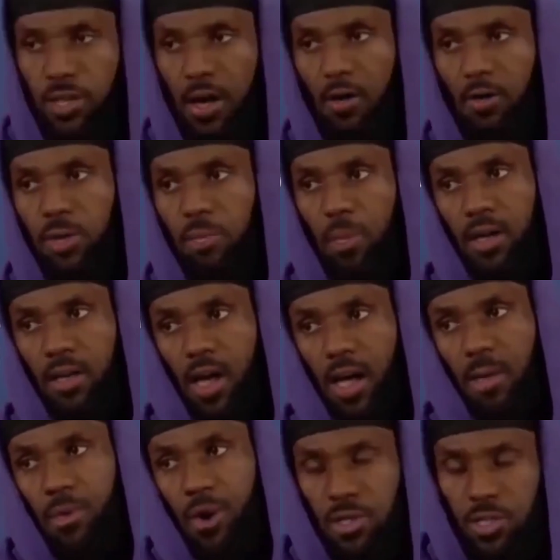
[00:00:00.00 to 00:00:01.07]
Shout out to my
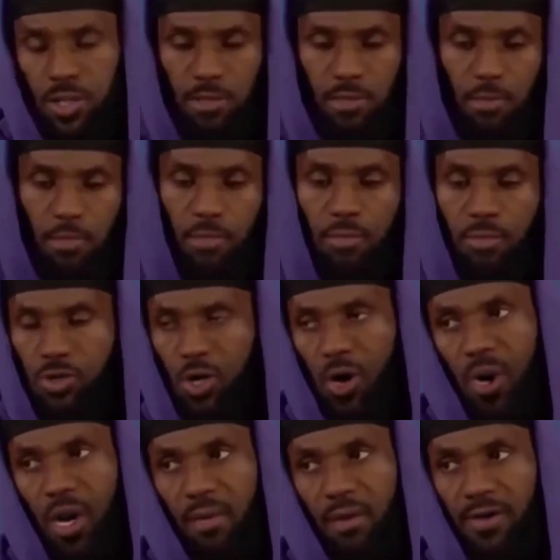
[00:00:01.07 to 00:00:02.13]
guy Mercy.
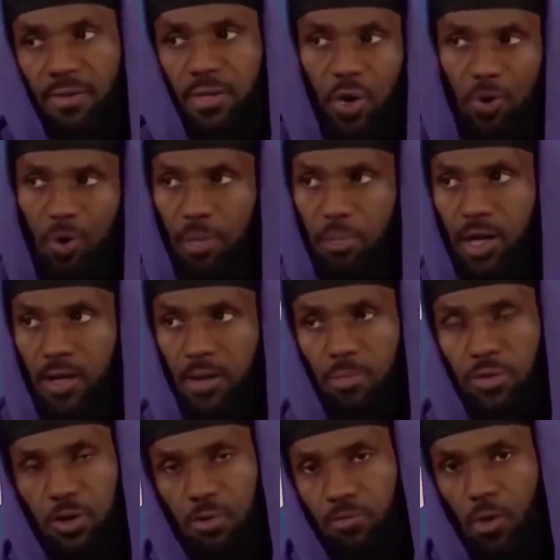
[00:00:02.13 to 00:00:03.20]
Y'all already know I'm
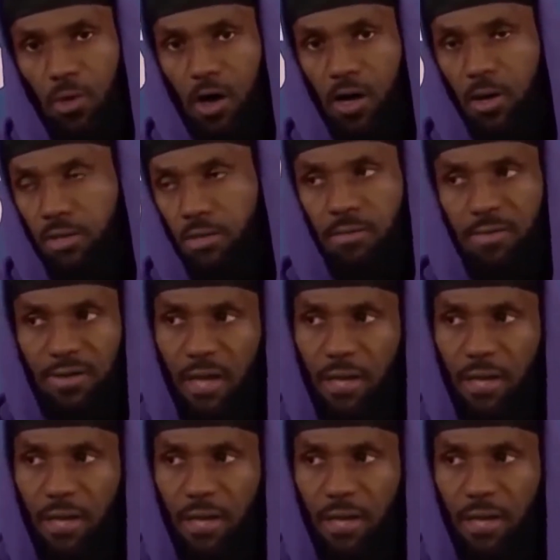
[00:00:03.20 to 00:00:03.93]
NMG for life.